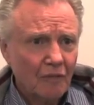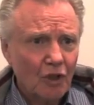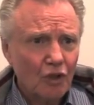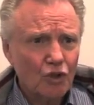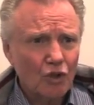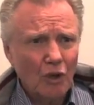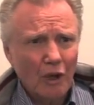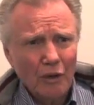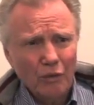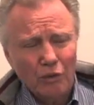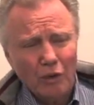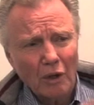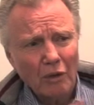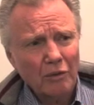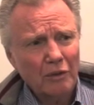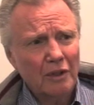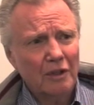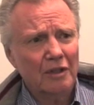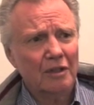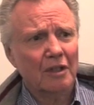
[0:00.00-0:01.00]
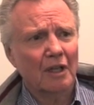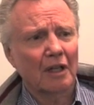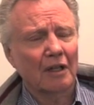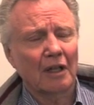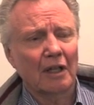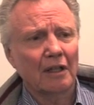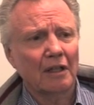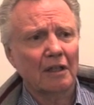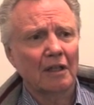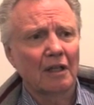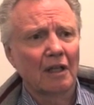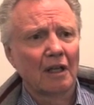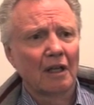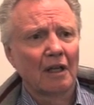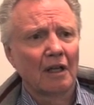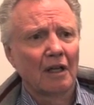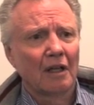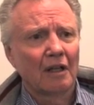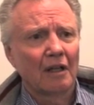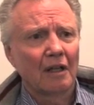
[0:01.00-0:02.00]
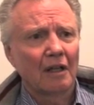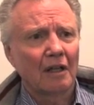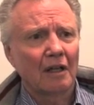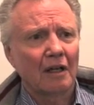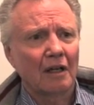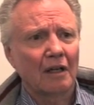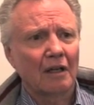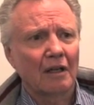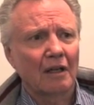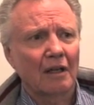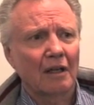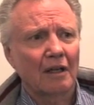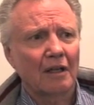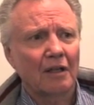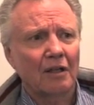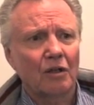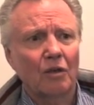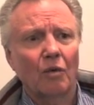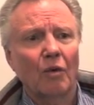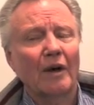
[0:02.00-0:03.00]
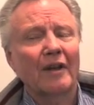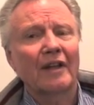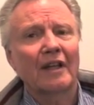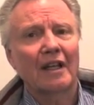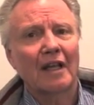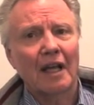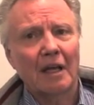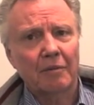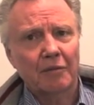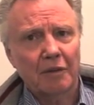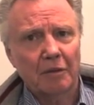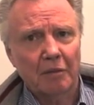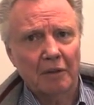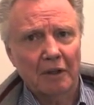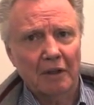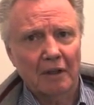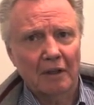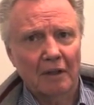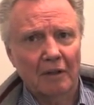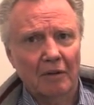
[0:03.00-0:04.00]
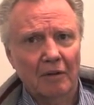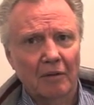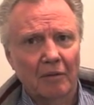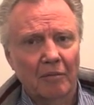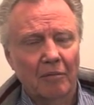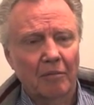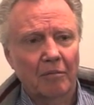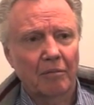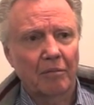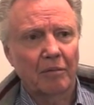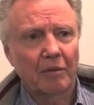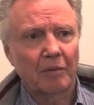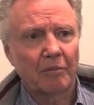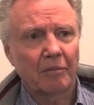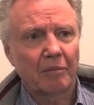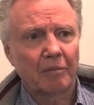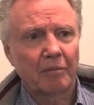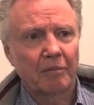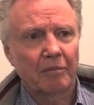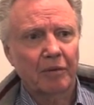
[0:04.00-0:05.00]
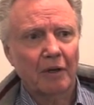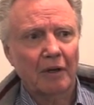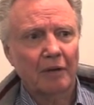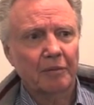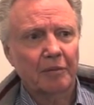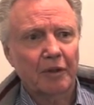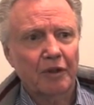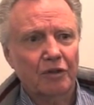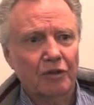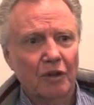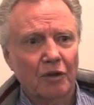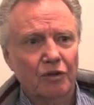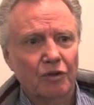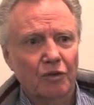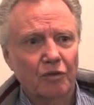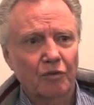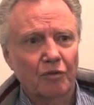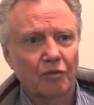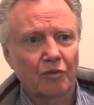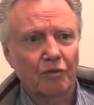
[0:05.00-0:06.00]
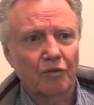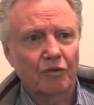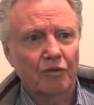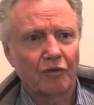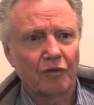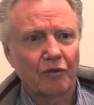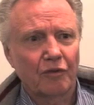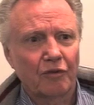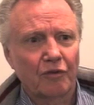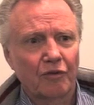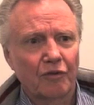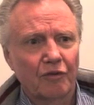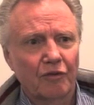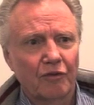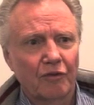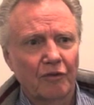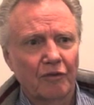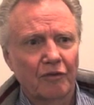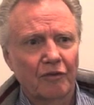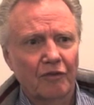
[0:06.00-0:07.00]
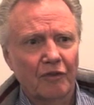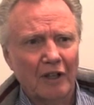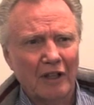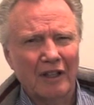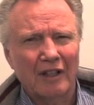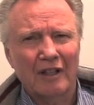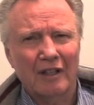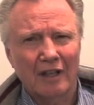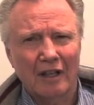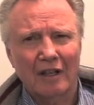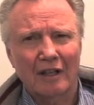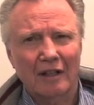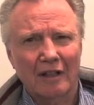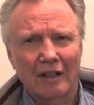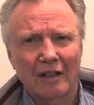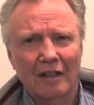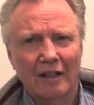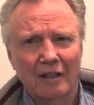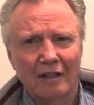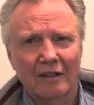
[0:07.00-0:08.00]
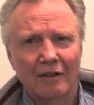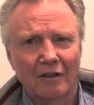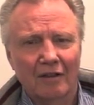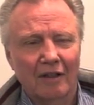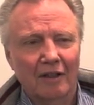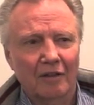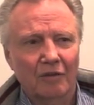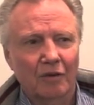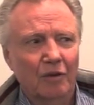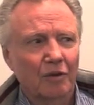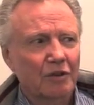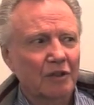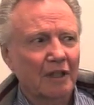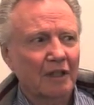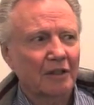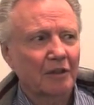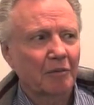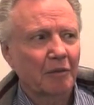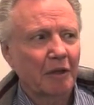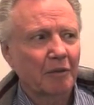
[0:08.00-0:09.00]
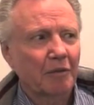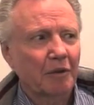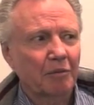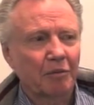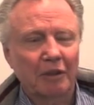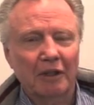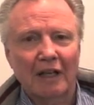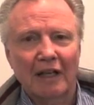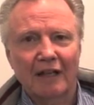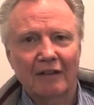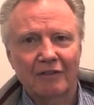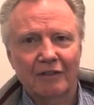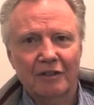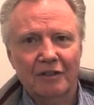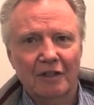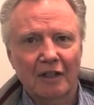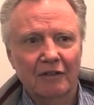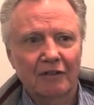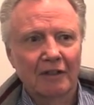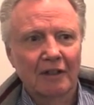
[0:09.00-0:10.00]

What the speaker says: So I wrote this, I didn't know why they came to me. Probably because I was a funny kind of kid, I always liked to make people laugh and stuff.